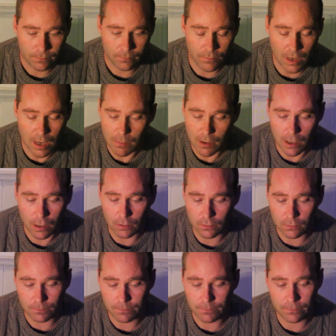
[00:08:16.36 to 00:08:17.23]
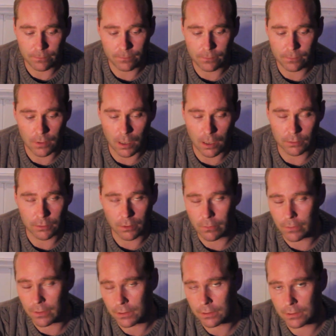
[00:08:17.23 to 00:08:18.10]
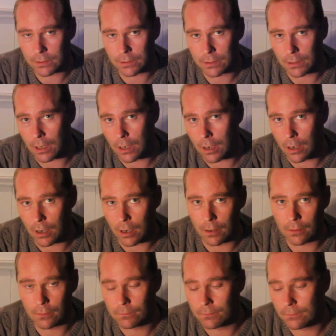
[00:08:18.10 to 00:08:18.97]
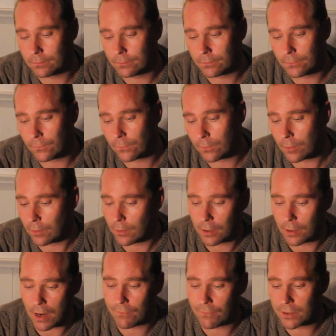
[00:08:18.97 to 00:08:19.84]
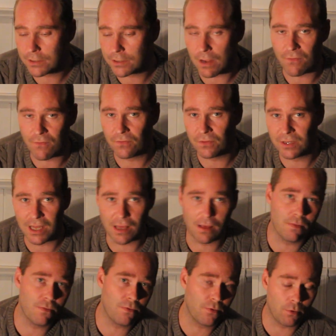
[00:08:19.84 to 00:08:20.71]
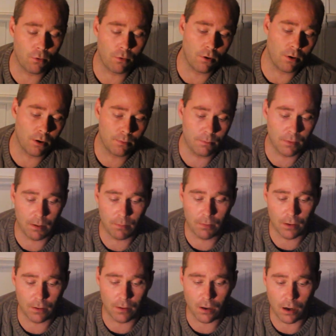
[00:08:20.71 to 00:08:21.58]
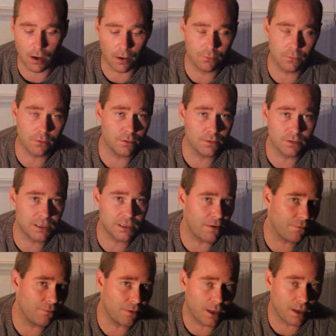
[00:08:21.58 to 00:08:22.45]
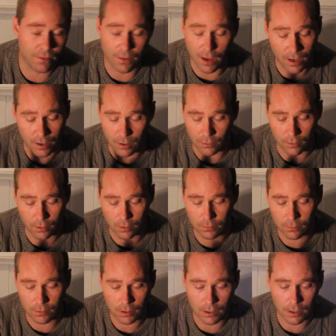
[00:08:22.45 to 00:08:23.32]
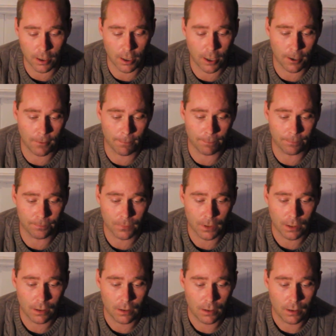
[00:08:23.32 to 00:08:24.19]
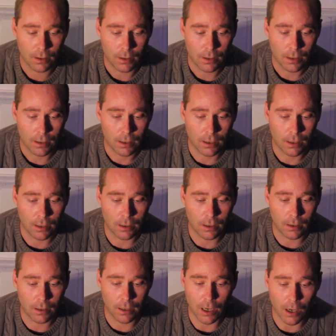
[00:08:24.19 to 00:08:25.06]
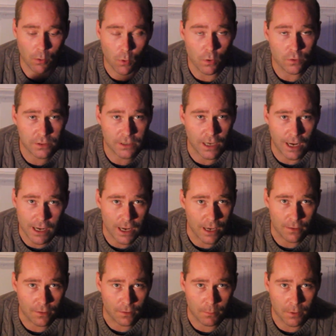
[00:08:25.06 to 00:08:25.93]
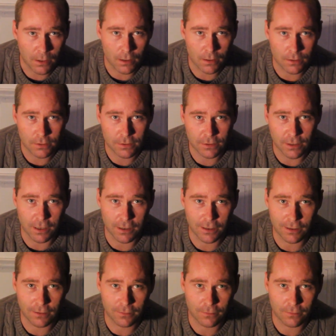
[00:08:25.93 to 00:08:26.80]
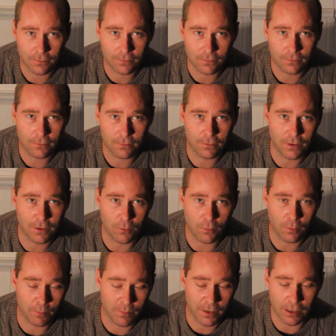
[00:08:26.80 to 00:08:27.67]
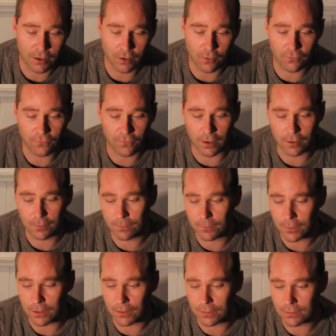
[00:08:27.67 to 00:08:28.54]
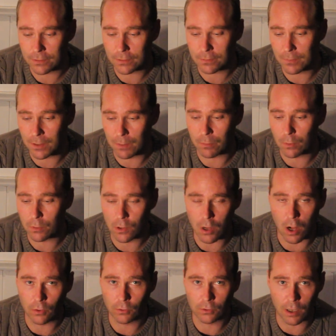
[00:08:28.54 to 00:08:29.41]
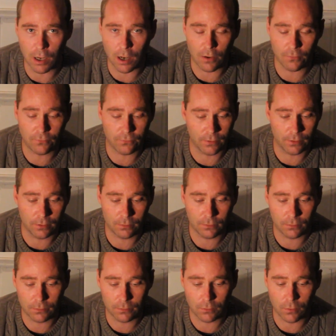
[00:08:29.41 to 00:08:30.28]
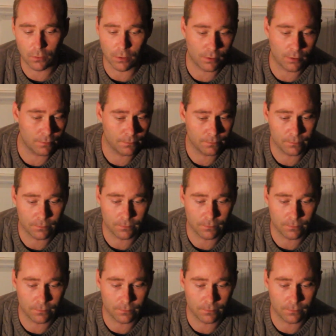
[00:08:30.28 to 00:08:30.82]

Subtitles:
maybe I'll do this for every 17th or maybe the 117th. I don't know. And I won't say either because then there will be no fun because people hold off or